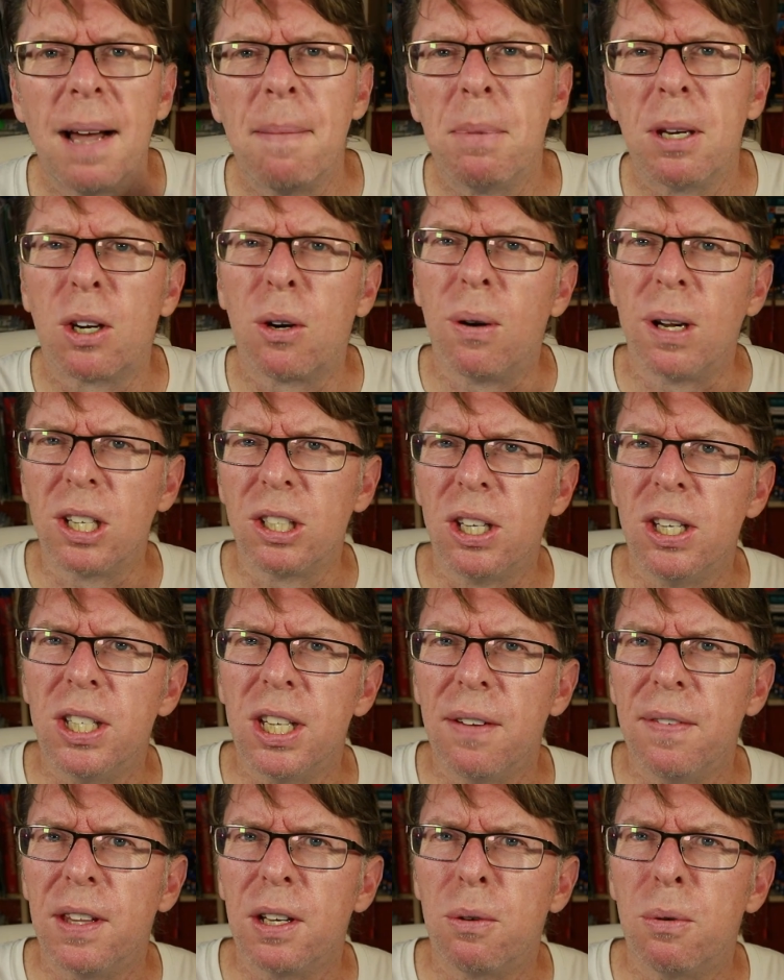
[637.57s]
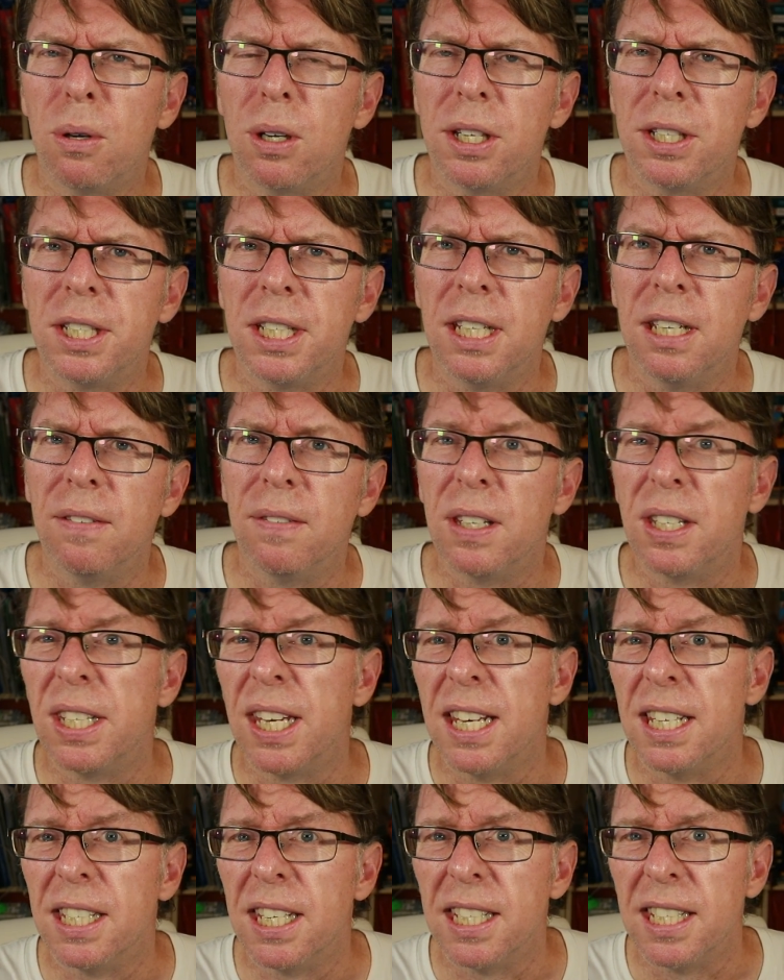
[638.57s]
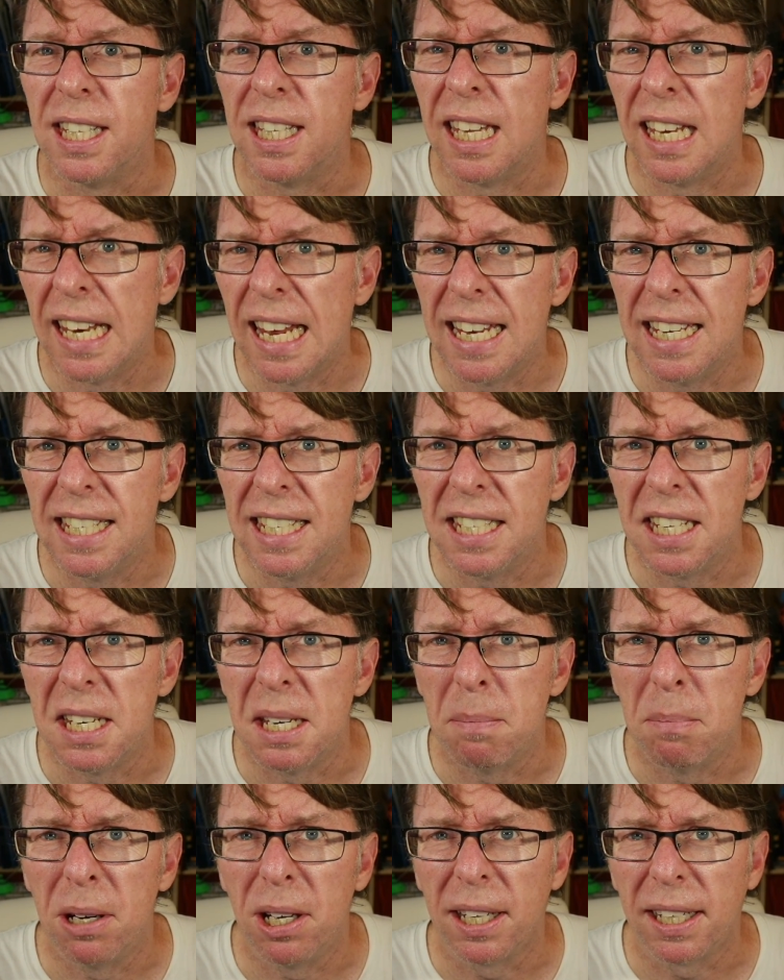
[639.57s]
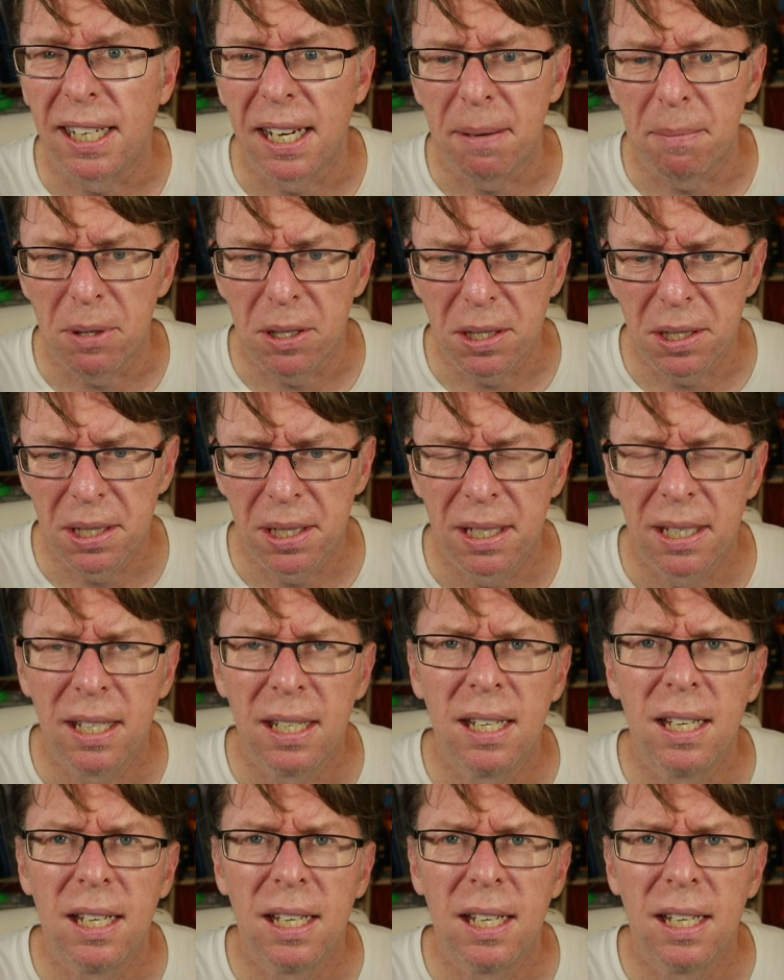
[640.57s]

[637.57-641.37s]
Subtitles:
couple of questions over the quality of the sensors and the lenses in the Pi cameras,